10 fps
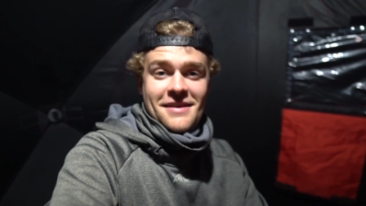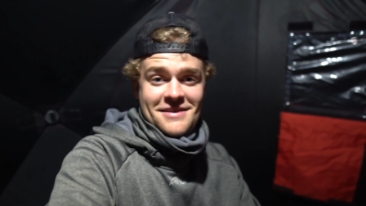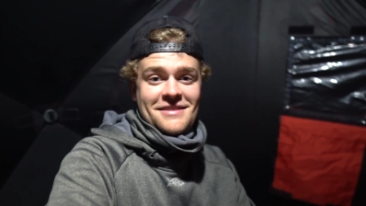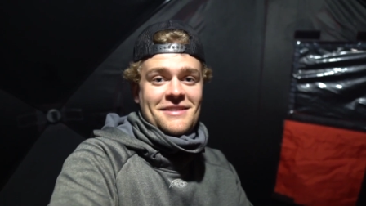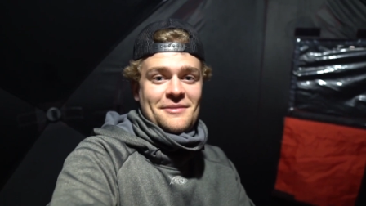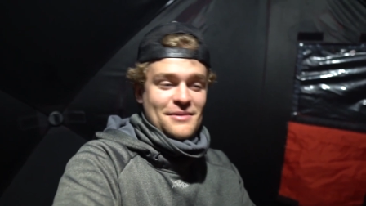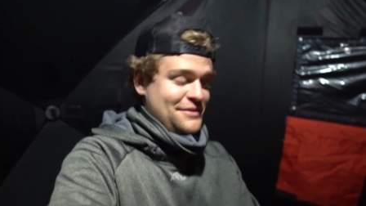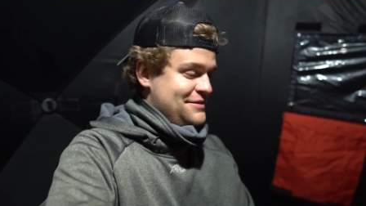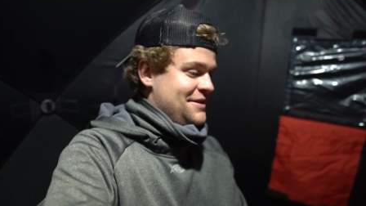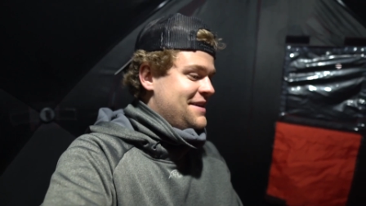This is gonna
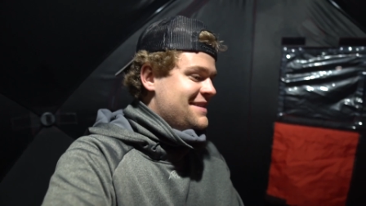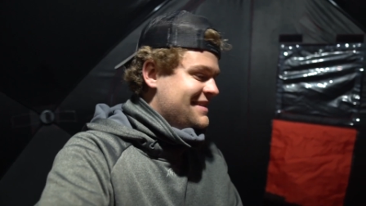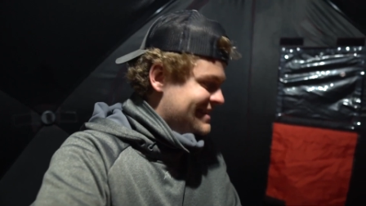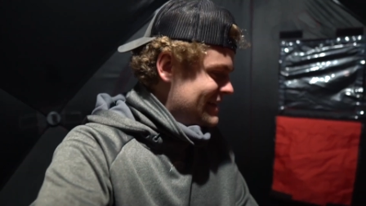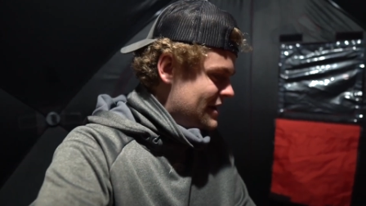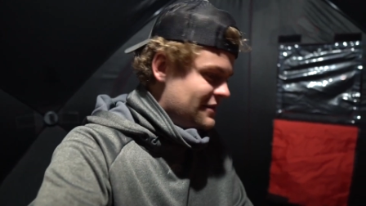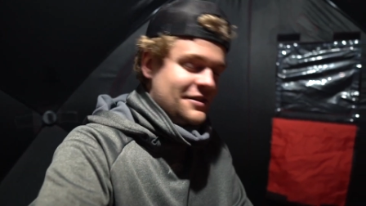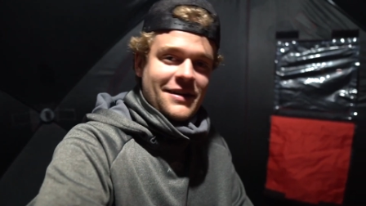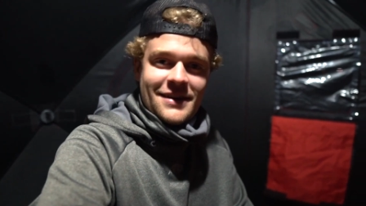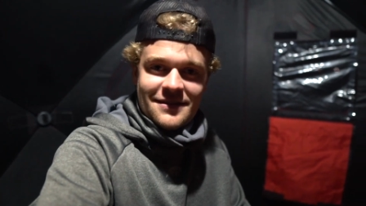be fun.
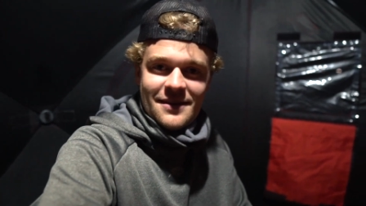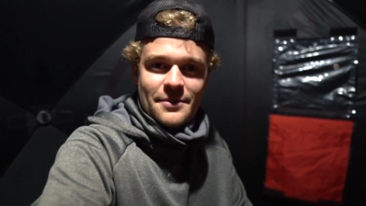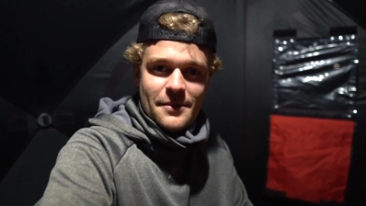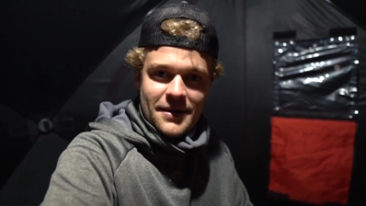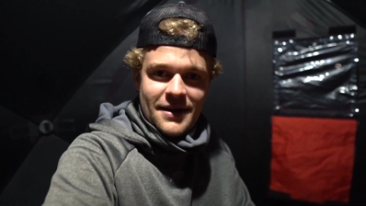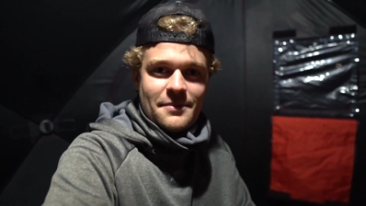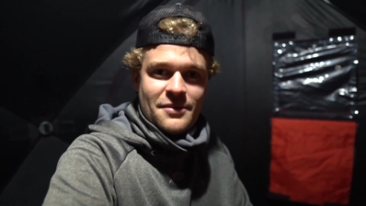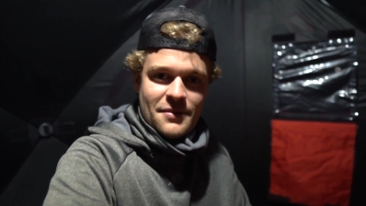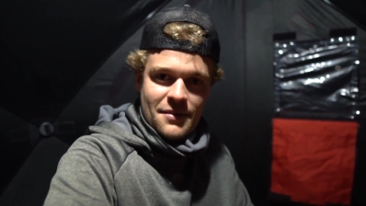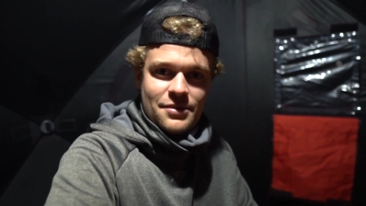Until I get a tip up and I gotta
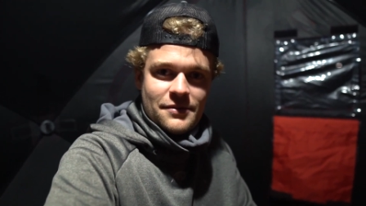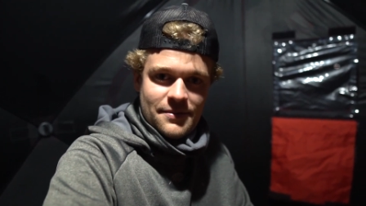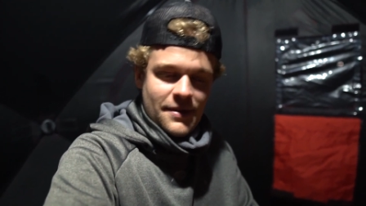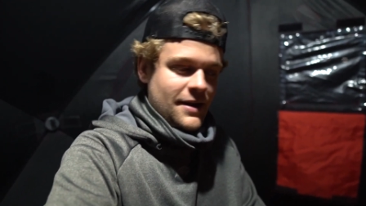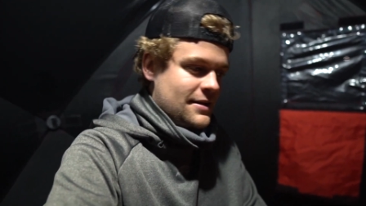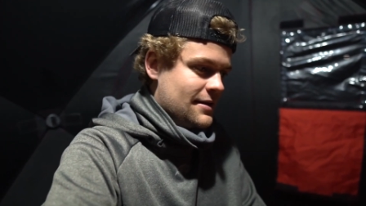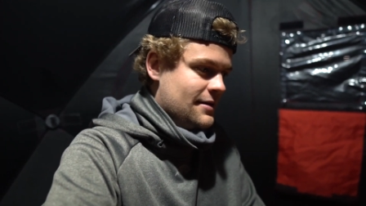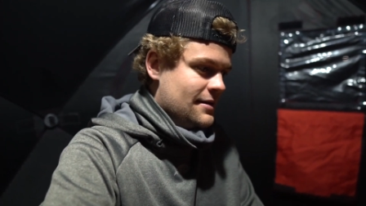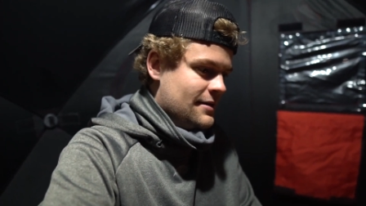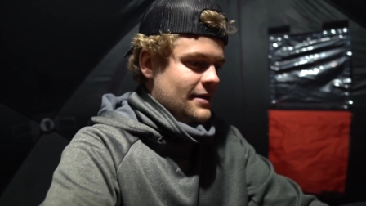put my boots back
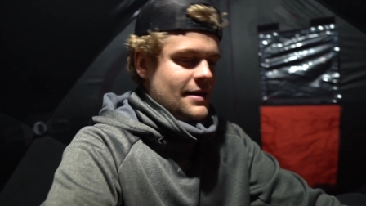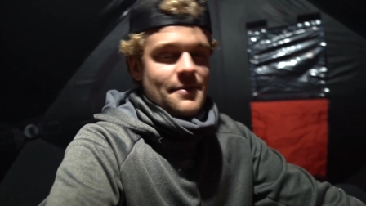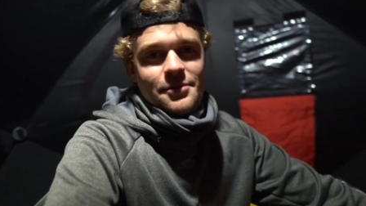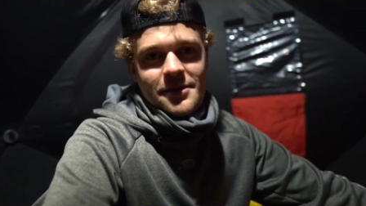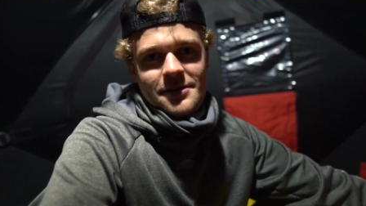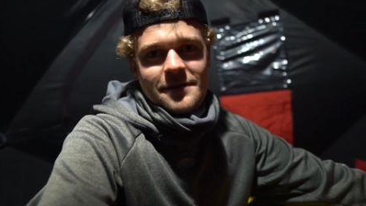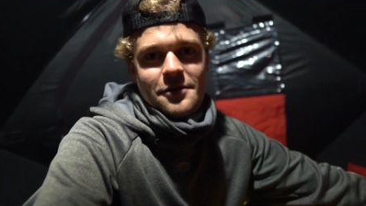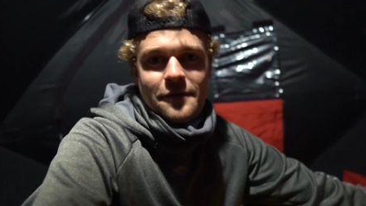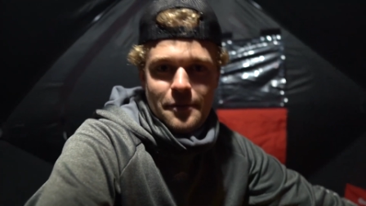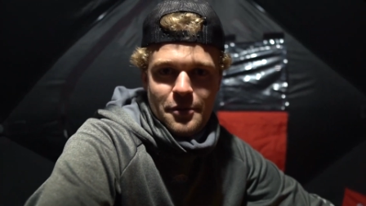on. At that point, I don't even
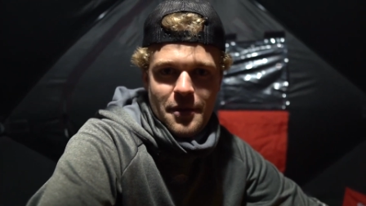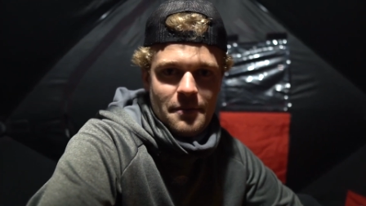know if I'll put my